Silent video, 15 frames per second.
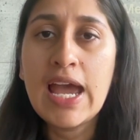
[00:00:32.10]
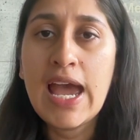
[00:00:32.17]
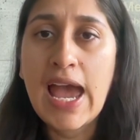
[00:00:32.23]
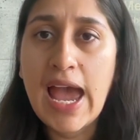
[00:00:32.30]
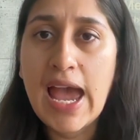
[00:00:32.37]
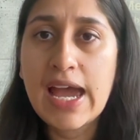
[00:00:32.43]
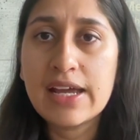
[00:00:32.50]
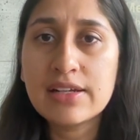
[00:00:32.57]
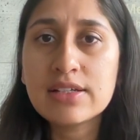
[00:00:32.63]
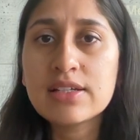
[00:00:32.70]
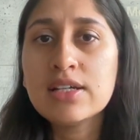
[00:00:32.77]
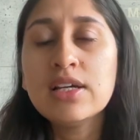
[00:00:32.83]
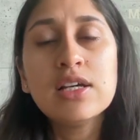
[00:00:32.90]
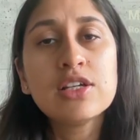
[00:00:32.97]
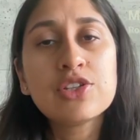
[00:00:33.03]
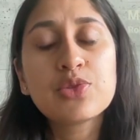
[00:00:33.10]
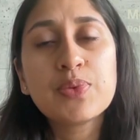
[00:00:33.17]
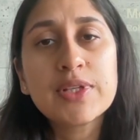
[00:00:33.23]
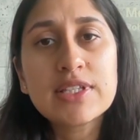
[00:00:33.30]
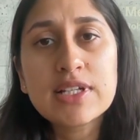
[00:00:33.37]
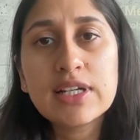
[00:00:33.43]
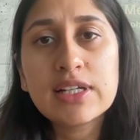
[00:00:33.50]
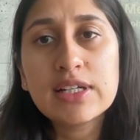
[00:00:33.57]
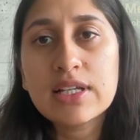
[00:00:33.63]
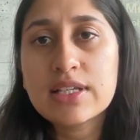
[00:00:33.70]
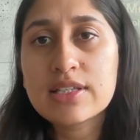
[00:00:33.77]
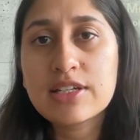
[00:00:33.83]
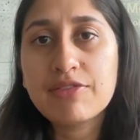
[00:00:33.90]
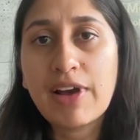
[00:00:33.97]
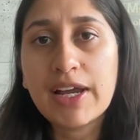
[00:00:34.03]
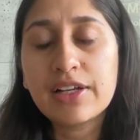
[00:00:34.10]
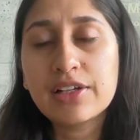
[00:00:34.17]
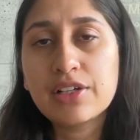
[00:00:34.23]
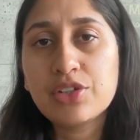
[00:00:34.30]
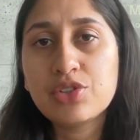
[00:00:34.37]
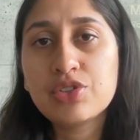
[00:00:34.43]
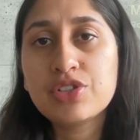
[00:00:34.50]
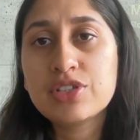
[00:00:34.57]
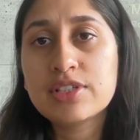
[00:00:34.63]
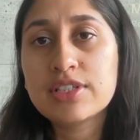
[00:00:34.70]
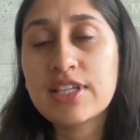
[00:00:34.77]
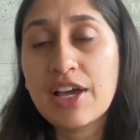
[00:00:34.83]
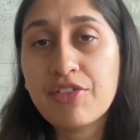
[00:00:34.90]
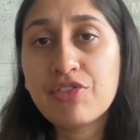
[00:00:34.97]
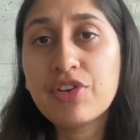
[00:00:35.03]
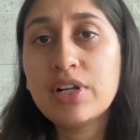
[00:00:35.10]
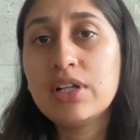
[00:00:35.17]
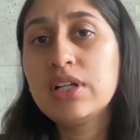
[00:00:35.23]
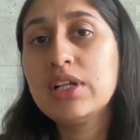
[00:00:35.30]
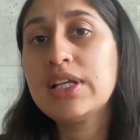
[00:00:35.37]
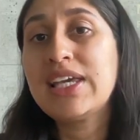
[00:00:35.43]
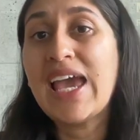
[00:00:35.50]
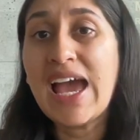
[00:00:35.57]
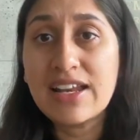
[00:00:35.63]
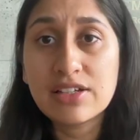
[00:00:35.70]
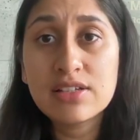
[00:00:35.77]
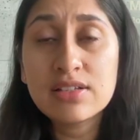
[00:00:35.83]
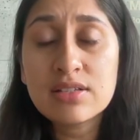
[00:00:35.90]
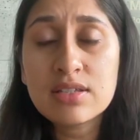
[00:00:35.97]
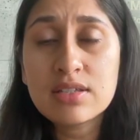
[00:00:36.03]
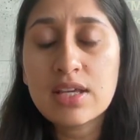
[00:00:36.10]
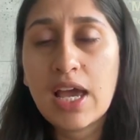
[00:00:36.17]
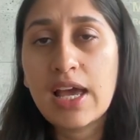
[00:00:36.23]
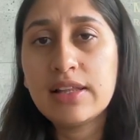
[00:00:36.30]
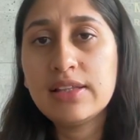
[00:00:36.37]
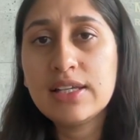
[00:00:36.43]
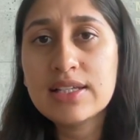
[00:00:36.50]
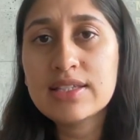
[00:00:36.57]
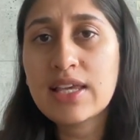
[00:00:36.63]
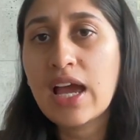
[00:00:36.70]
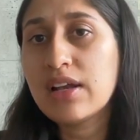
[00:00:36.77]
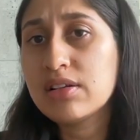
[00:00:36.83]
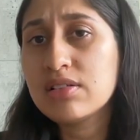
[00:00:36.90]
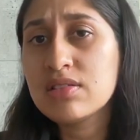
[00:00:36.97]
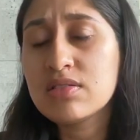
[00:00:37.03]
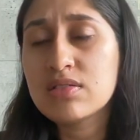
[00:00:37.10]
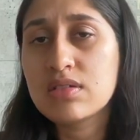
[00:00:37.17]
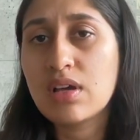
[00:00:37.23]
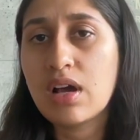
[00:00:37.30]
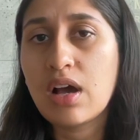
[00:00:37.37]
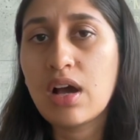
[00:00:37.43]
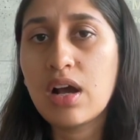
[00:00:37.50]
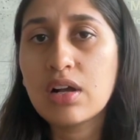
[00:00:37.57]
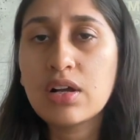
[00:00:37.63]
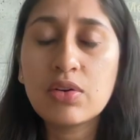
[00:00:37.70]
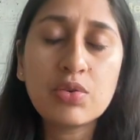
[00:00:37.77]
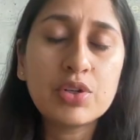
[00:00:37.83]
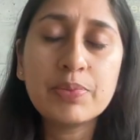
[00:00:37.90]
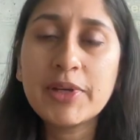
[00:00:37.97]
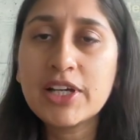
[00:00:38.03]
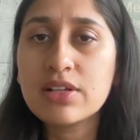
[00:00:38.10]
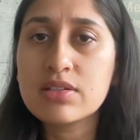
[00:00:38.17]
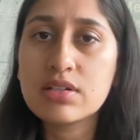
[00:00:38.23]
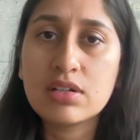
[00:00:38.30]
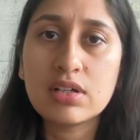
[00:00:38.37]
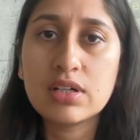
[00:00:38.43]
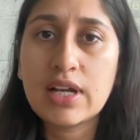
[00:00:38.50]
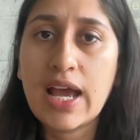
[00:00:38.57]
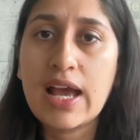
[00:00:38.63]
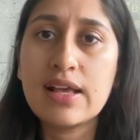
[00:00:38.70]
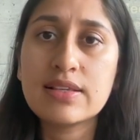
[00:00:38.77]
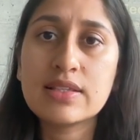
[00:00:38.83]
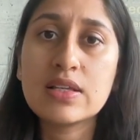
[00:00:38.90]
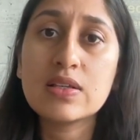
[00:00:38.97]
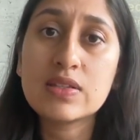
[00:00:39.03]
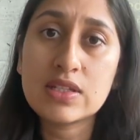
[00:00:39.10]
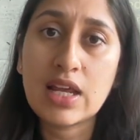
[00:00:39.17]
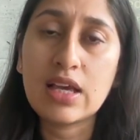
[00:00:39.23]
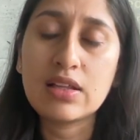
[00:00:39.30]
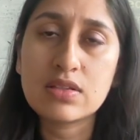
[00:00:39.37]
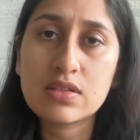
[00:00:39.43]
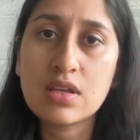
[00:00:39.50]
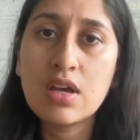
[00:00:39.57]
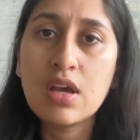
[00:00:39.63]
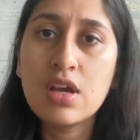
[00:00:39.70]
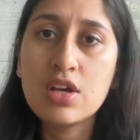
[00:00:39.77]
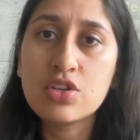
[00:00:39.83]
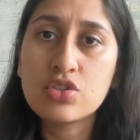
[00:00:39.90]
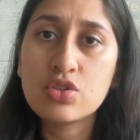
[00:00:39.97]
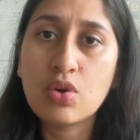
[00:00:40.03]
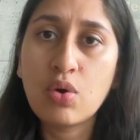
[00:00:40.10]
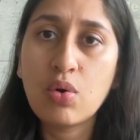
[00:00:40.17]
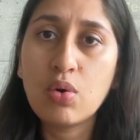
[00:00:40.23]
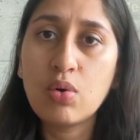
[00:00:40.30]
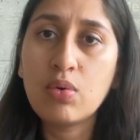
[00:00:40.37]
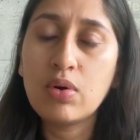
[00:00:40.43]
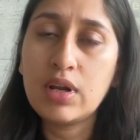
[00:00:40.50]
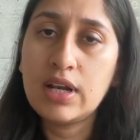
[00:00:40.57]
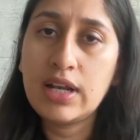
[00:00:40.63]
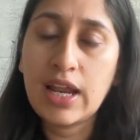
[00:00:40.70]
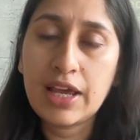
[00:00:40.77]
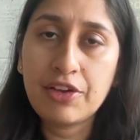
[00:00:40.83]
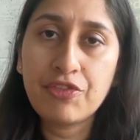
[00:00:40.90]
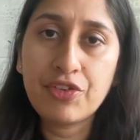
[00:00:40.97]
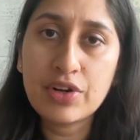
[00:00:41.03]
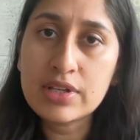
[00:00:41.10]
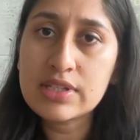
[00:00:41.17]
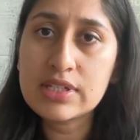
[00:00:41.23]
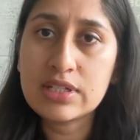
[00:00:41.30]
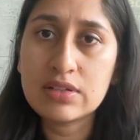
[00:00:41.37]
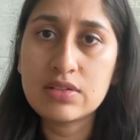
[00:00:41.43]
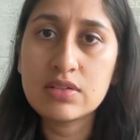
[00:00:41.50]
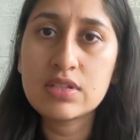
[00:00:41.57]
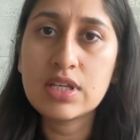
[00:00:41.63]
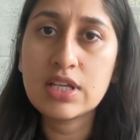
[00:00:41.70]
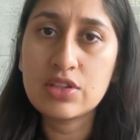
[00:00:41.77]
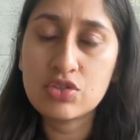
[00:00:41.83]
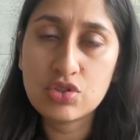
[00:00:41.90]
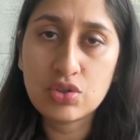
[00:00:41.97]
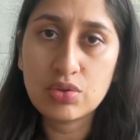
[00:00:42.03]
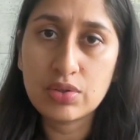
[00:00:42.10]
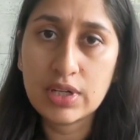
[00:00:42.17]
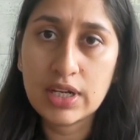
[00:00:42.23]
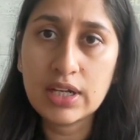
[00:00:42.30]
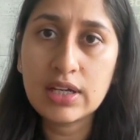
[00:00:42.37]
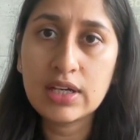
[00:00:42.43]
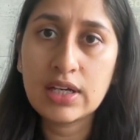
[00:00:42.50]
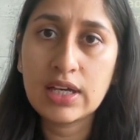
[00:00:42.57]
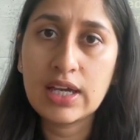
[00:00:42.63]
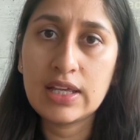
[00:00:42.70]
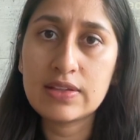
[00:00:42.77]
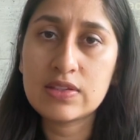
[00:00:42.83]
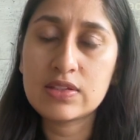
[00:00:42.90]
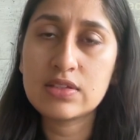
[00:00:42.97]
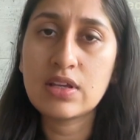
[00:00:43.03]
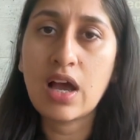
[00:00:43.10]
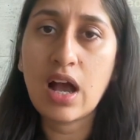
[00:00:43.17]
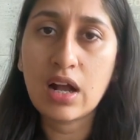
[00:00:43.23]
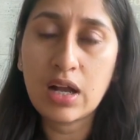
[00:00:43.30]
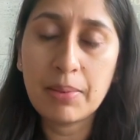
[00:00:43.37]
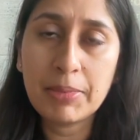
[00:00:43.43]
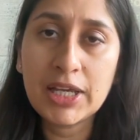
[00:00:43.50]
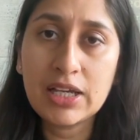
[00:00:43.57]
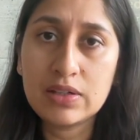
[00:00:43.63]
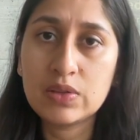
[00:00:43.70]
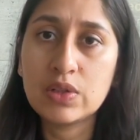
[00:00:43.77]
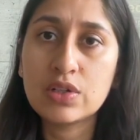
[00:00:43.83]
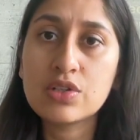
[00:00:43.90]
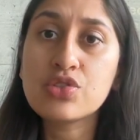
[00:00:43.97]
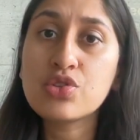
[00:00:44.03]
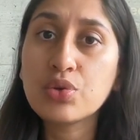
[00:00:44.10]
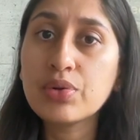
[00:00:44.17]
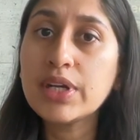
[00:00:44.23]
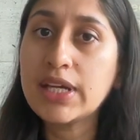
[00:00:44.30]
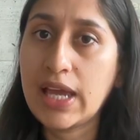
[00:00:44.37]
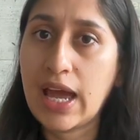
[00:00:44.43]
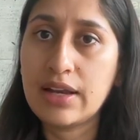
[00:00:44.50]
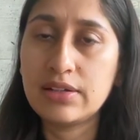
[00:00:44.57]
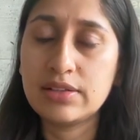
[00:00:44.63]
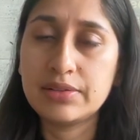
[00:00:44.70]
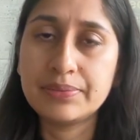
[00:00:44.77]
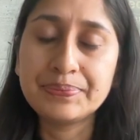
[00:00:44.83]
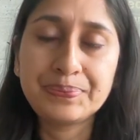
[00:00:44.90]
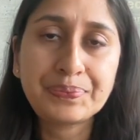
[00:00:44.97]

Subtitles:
And Switzerland is divided into several cantons, and these cantons could be considered as states. So, like for instance, in Zurich, it's coming under Zurich canton.